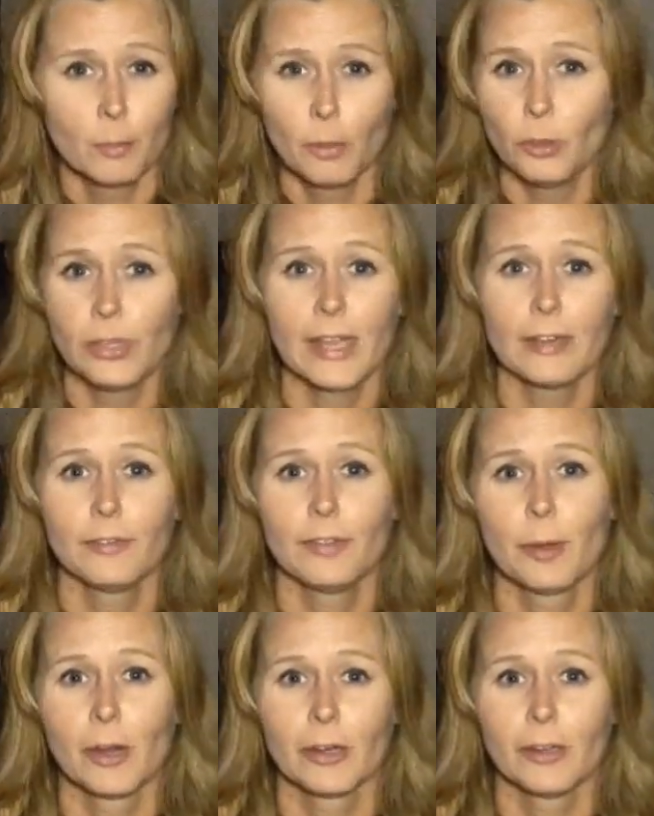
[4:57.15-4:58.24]
pulled out of the
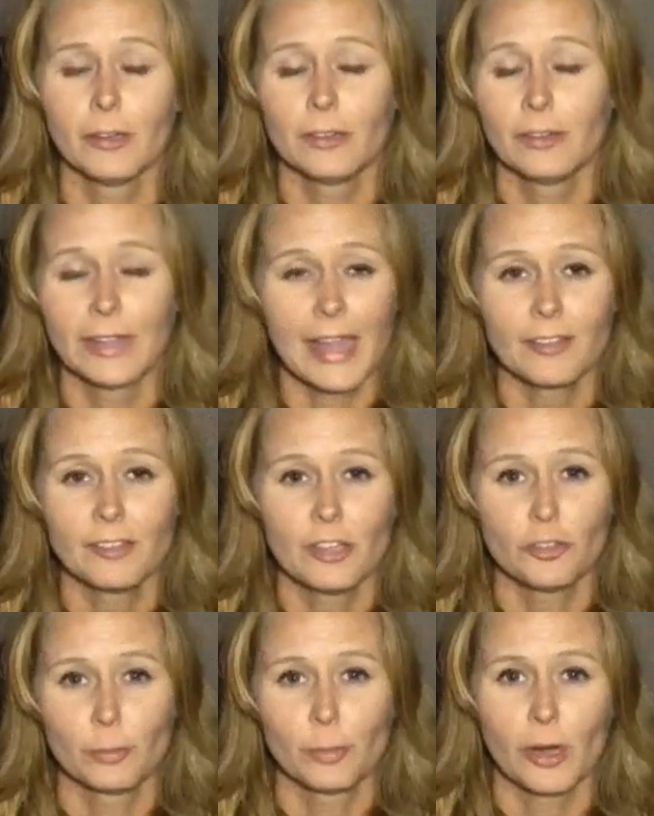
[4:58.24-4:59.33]
park or the gas
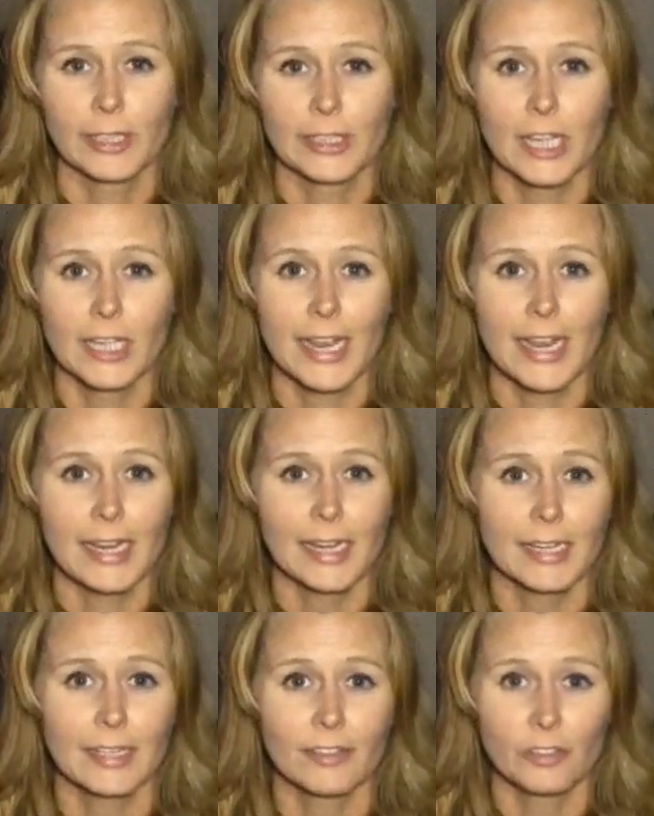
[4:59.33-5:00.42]
station parking lot,
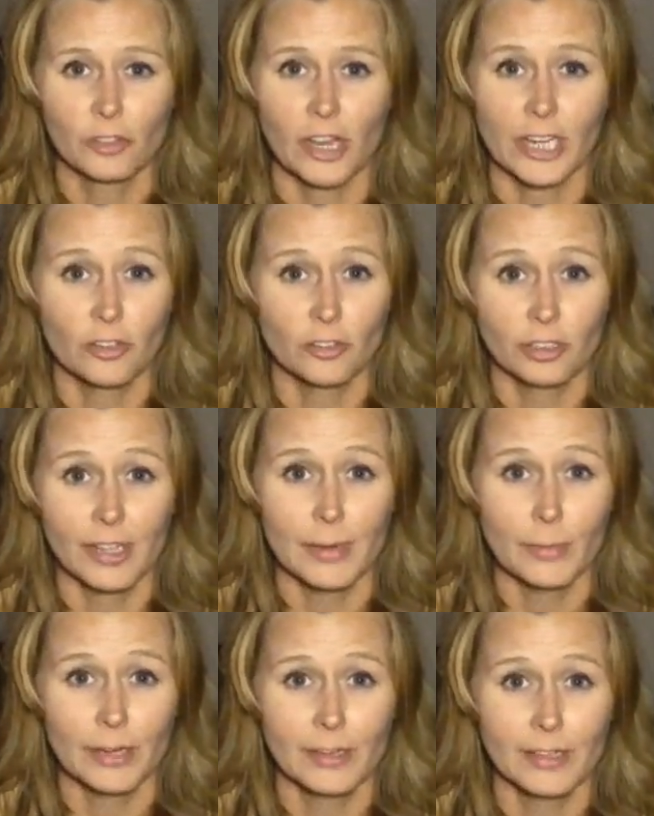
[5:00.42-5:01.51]
and the check engine
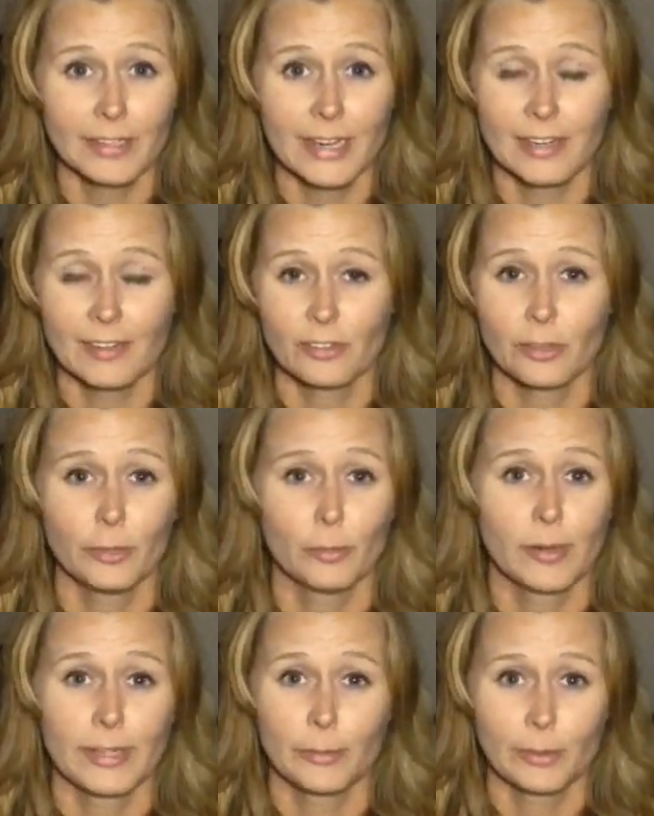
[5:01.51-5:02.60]
light went on, and it started
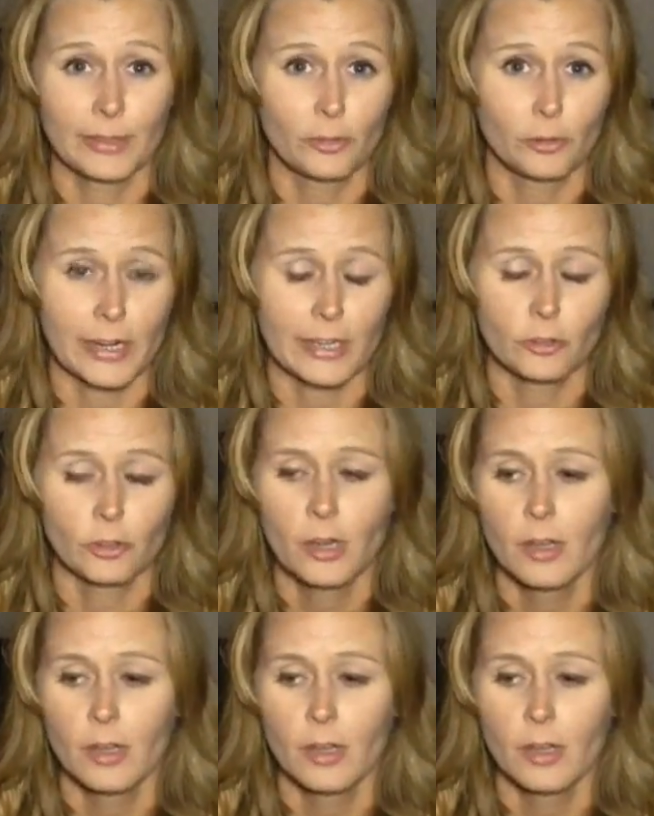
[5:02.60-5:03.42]
running really strange.